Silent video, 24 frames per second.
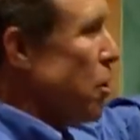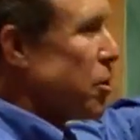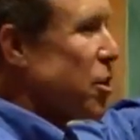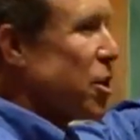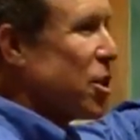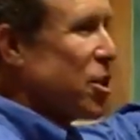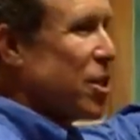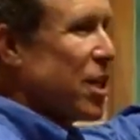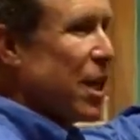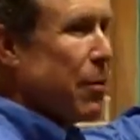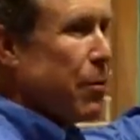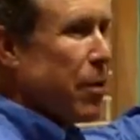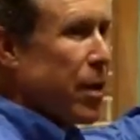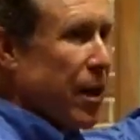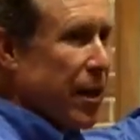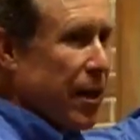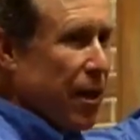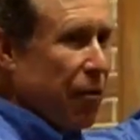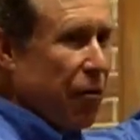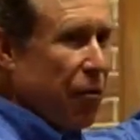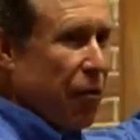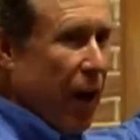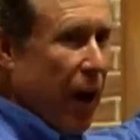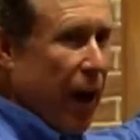
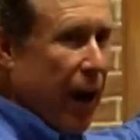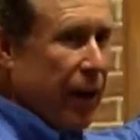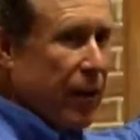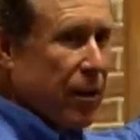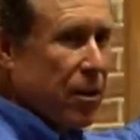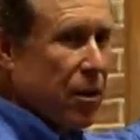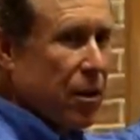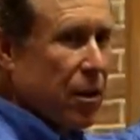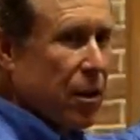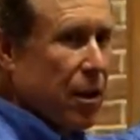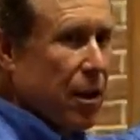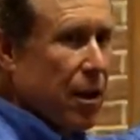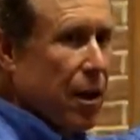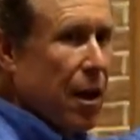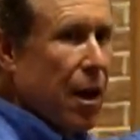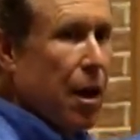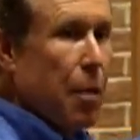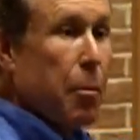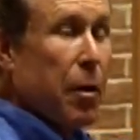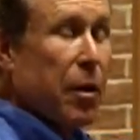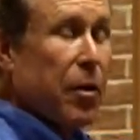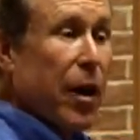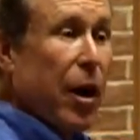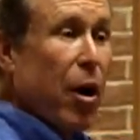stimulant effect,
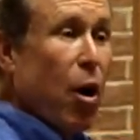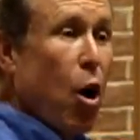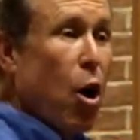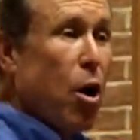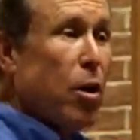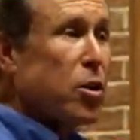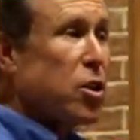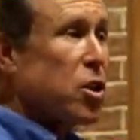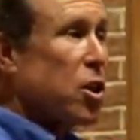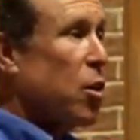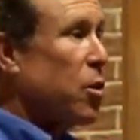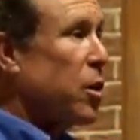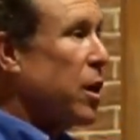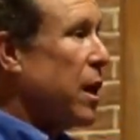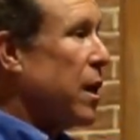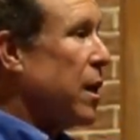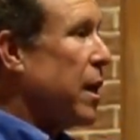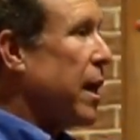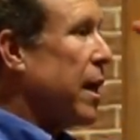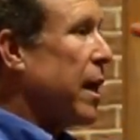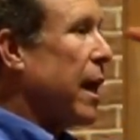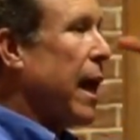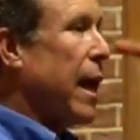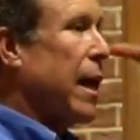but they're also
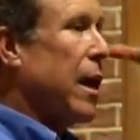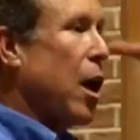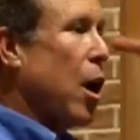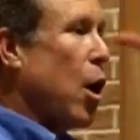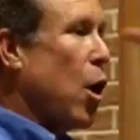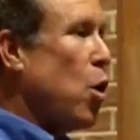getting an